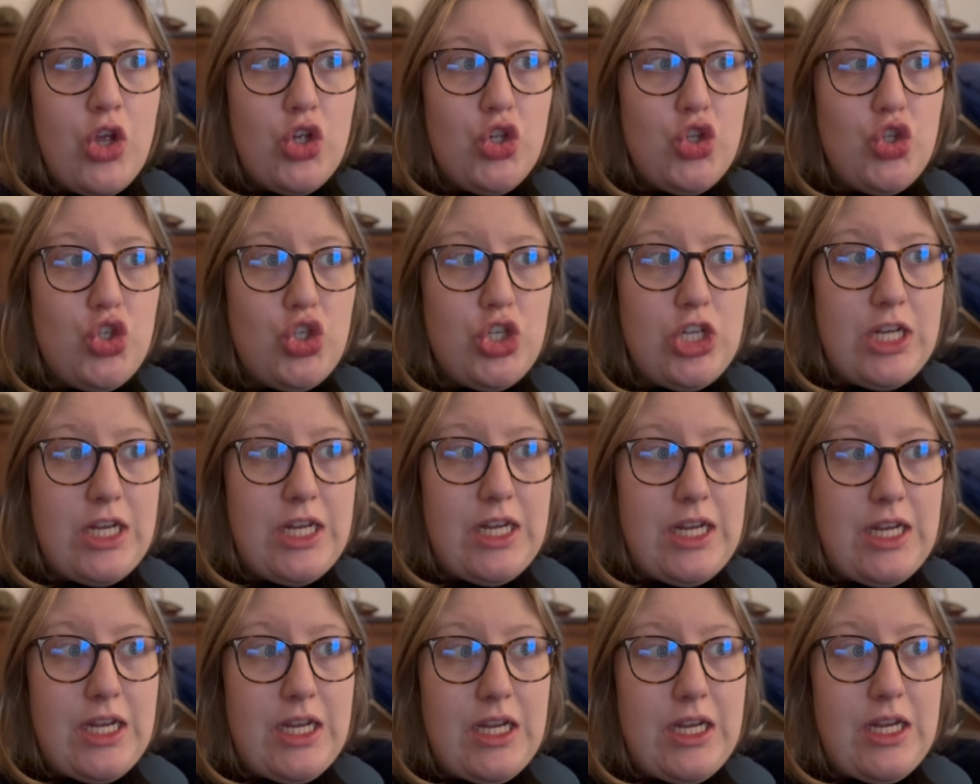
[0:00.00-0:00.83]

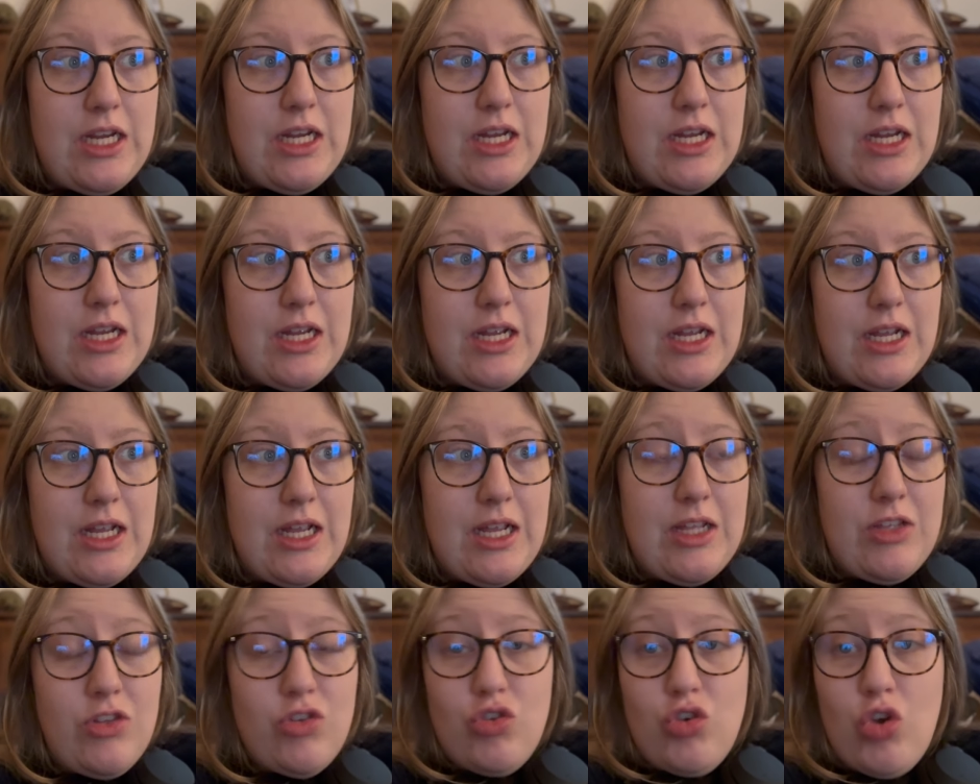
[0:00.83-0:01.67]
She
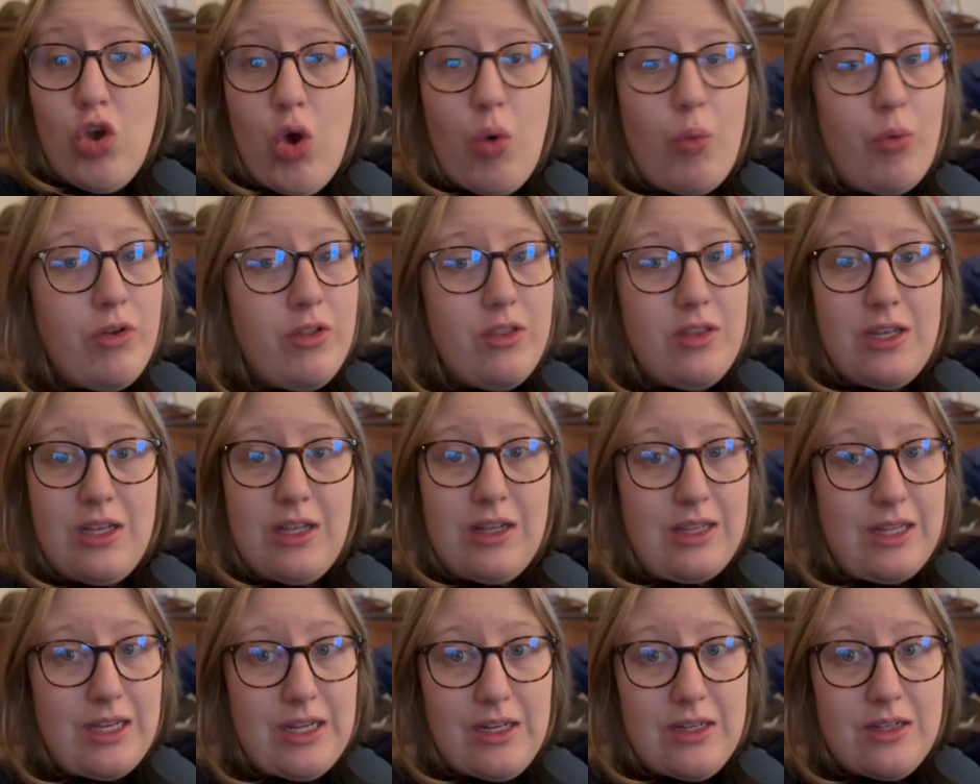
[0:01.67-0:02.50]
is not one of the
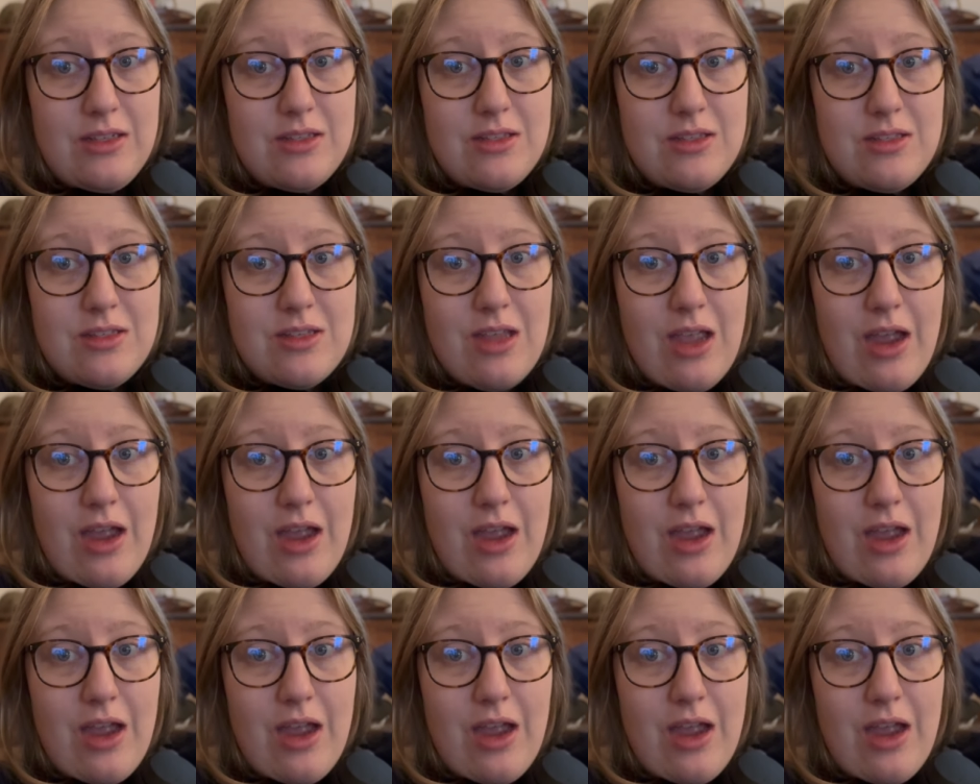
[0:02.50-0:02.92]
elites,